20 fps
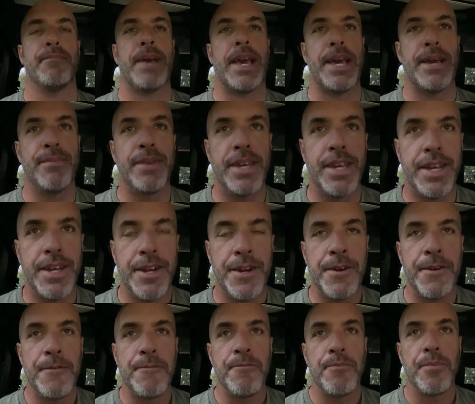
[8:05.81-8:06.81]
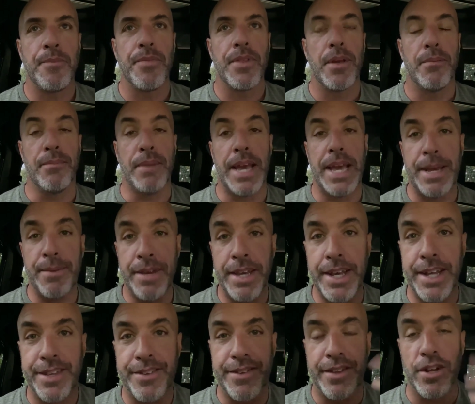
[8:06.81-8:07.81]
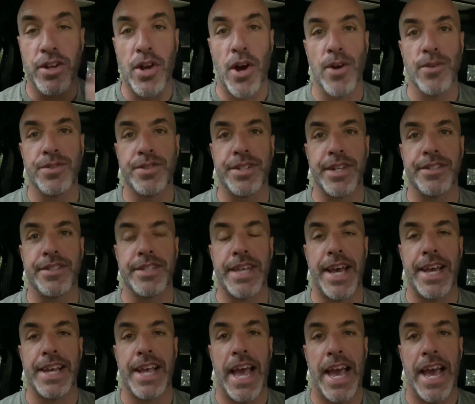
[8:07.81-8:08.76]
Maybe, maybe it's the coach that's saying,